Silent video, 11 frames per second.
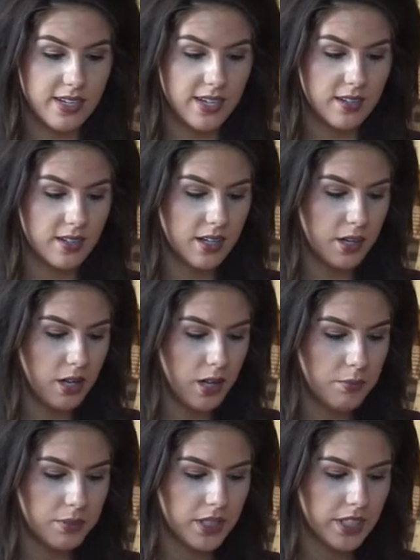it,
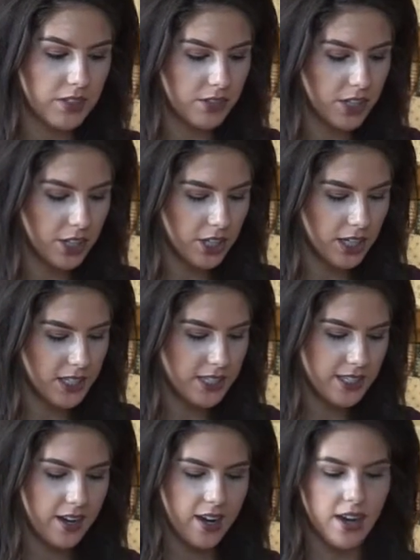believe it or not.
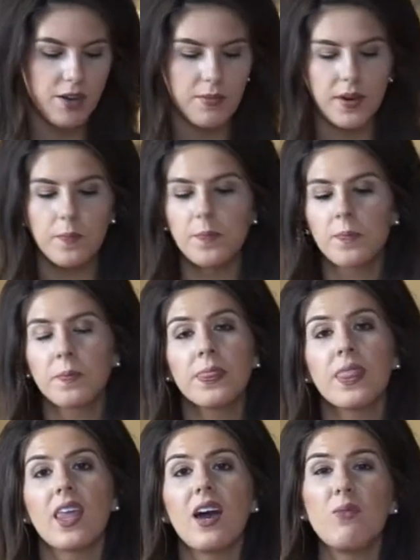
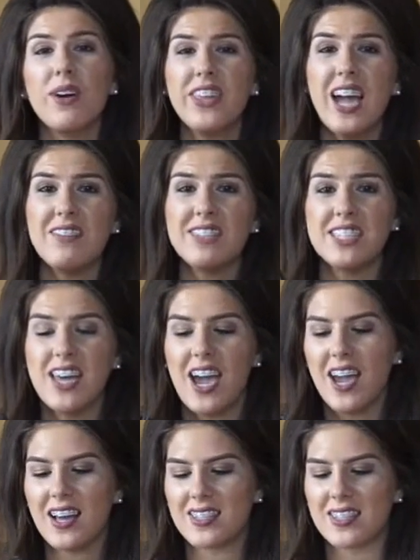One thing I have to
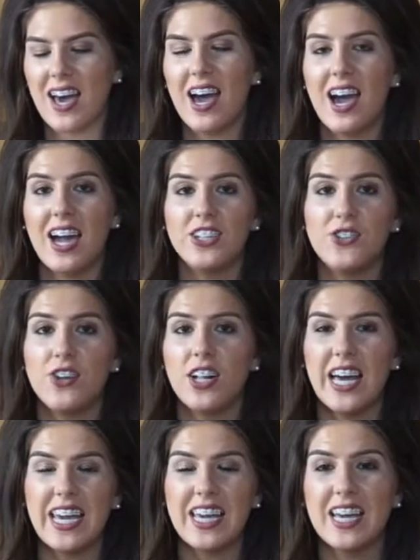say is that I do not
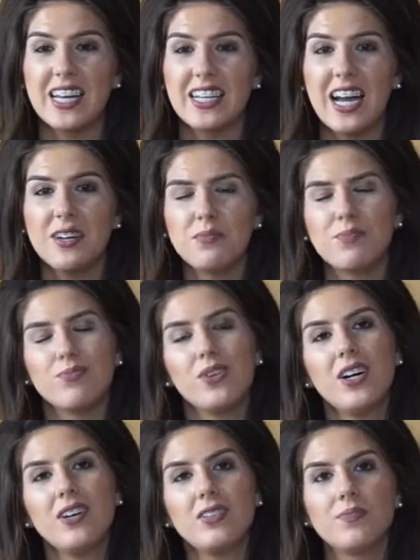like,
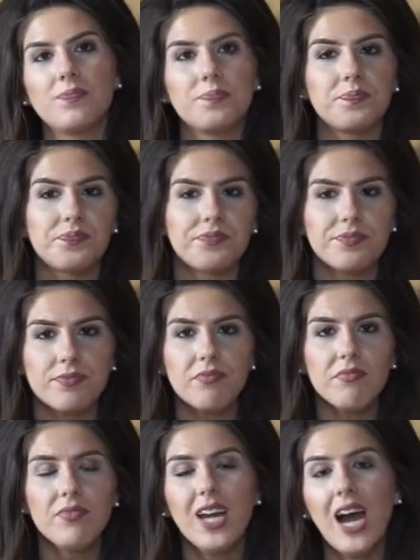well,
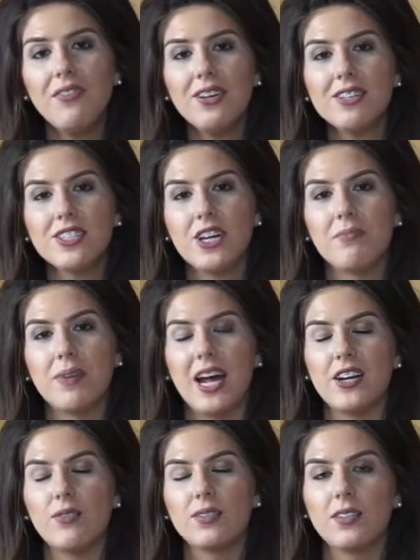I've used them, but I
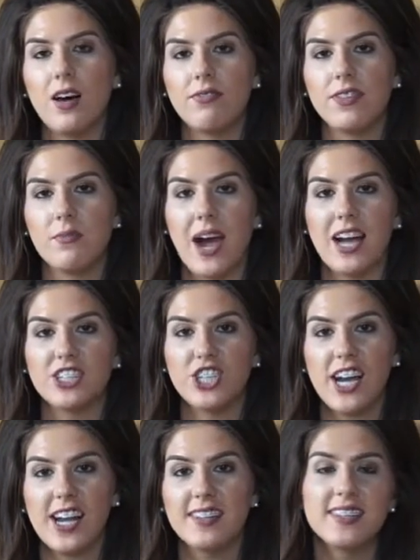don't love the matte
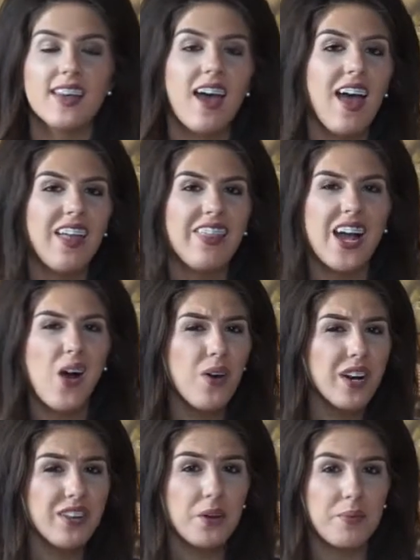shades. They go
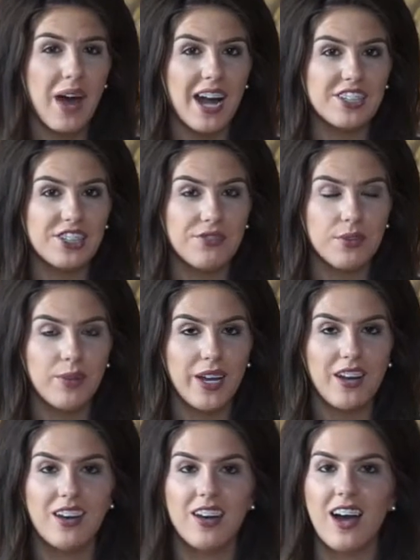on a little patchy for
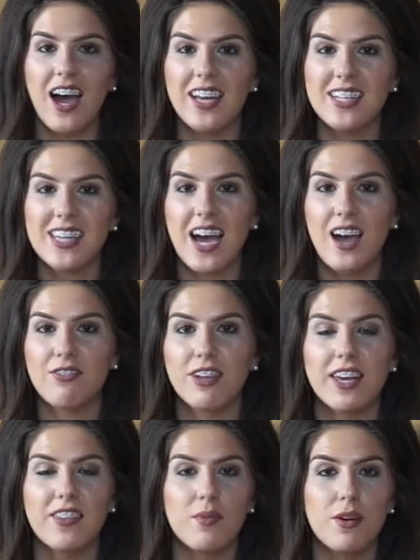me. I like to have
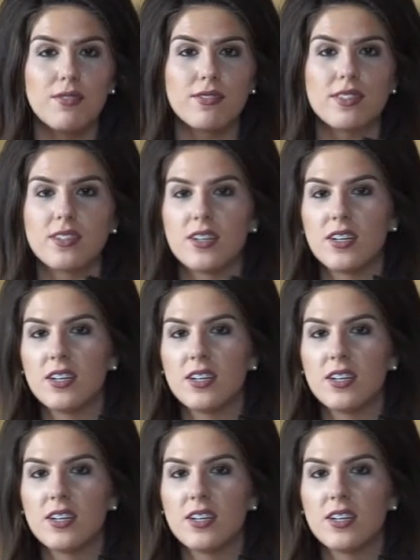like the most